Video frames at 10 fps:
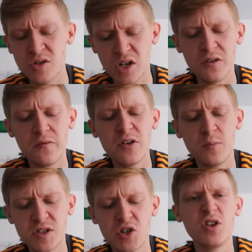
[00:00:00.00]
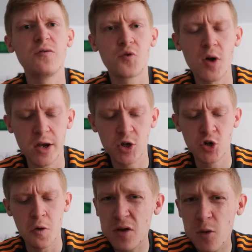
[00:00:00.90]
Don't exactly feel particularly
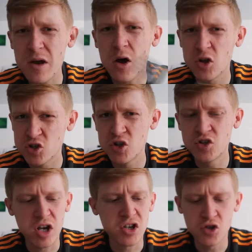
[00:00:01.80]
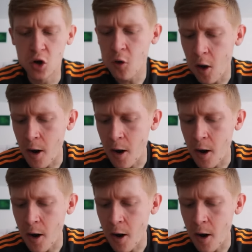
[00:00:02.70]
fresh. If they're a bit hotter, they taste all